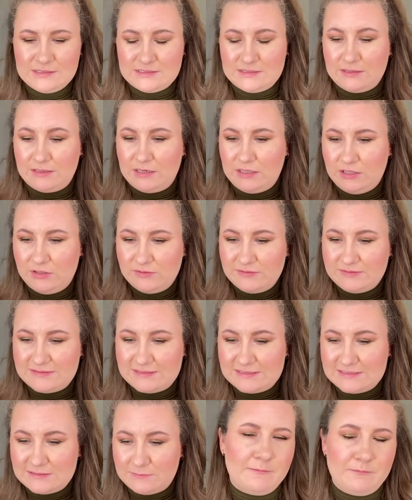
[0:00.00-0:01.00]
I'm going to use
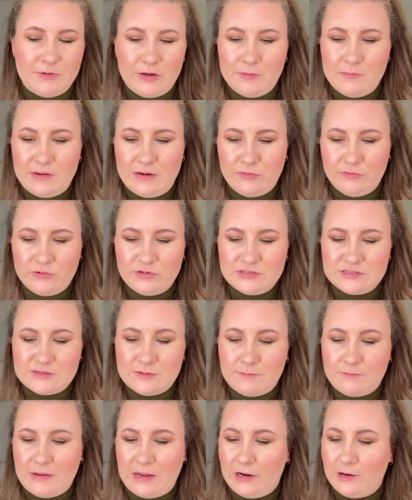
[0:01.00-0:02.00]
this BareMinerals
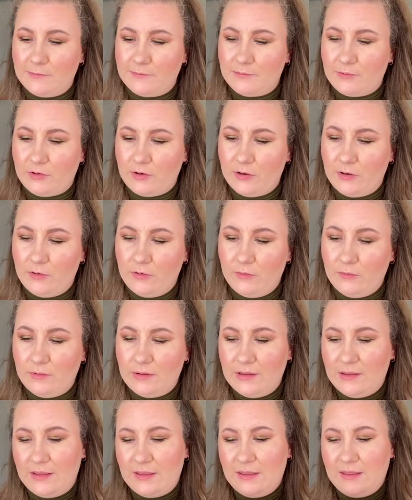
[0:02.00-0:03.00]

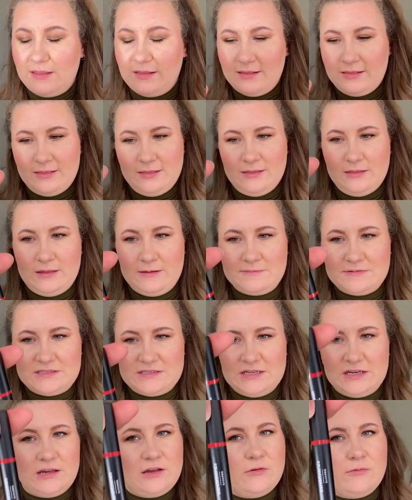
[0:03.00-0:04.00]
Barepro
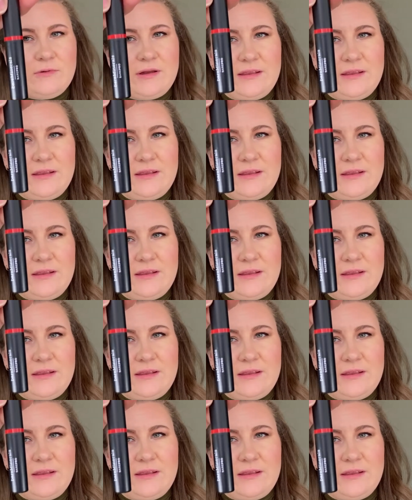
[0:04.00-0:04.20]
lipstick red